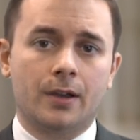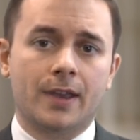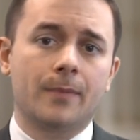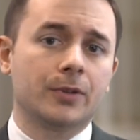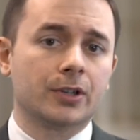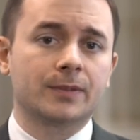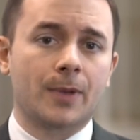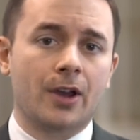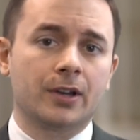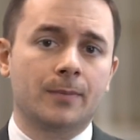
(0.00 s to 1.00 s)
That
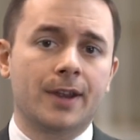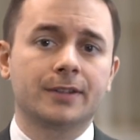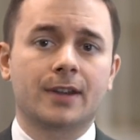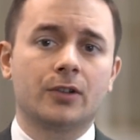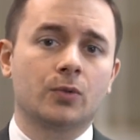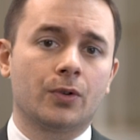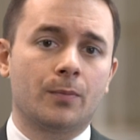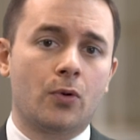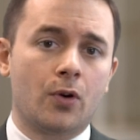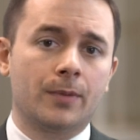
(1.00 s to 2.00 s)
municipality may schedule an
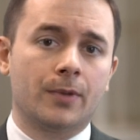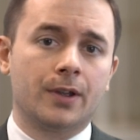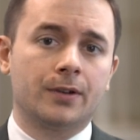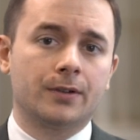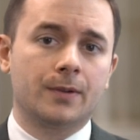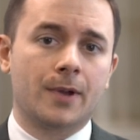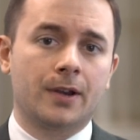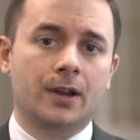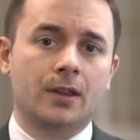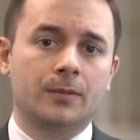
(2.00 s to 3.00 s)
appointment
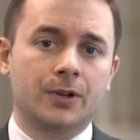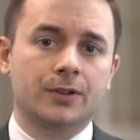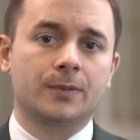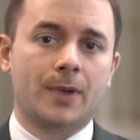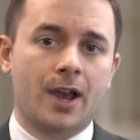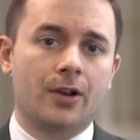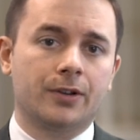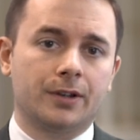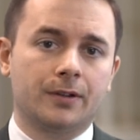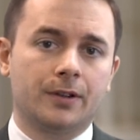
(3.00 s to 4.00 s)
depending on the
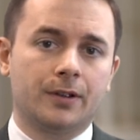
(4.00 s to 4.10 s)
municipality.